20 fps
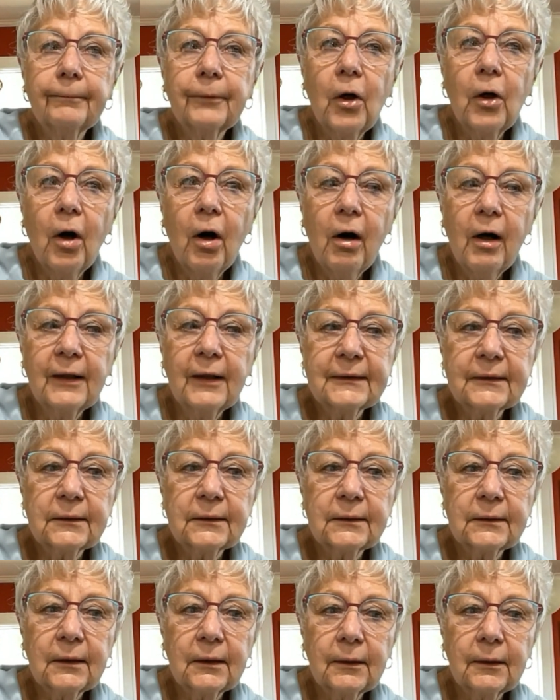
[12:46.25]

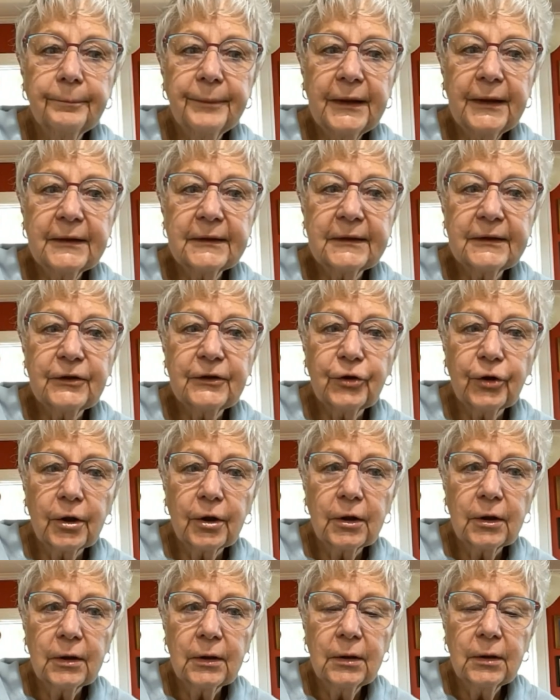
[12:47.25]
cause a big
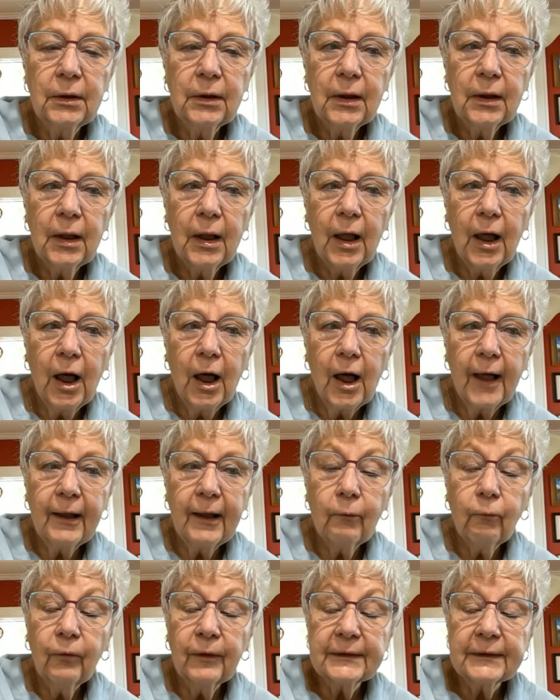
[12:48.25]
stir,
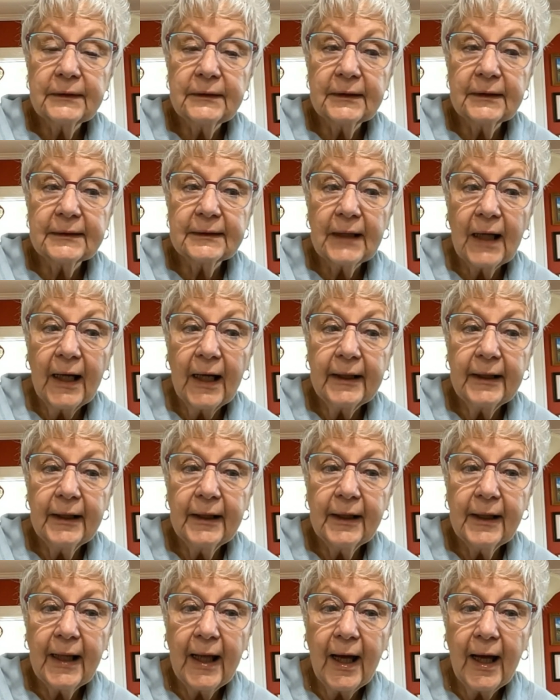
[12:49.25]
it was
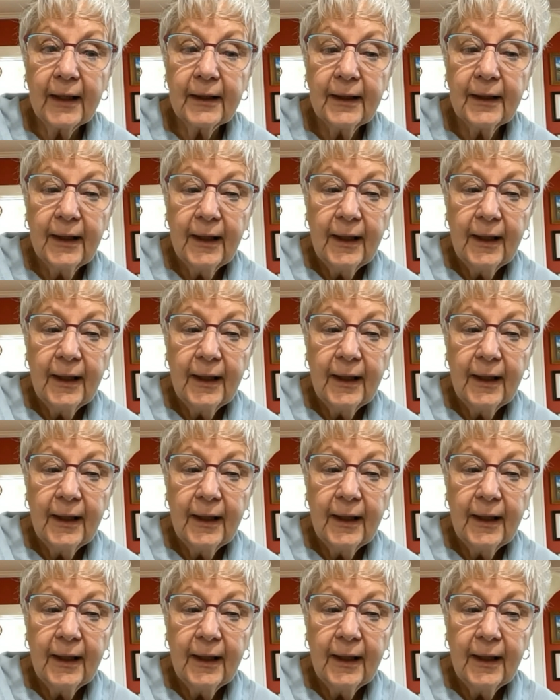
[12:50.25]
decided that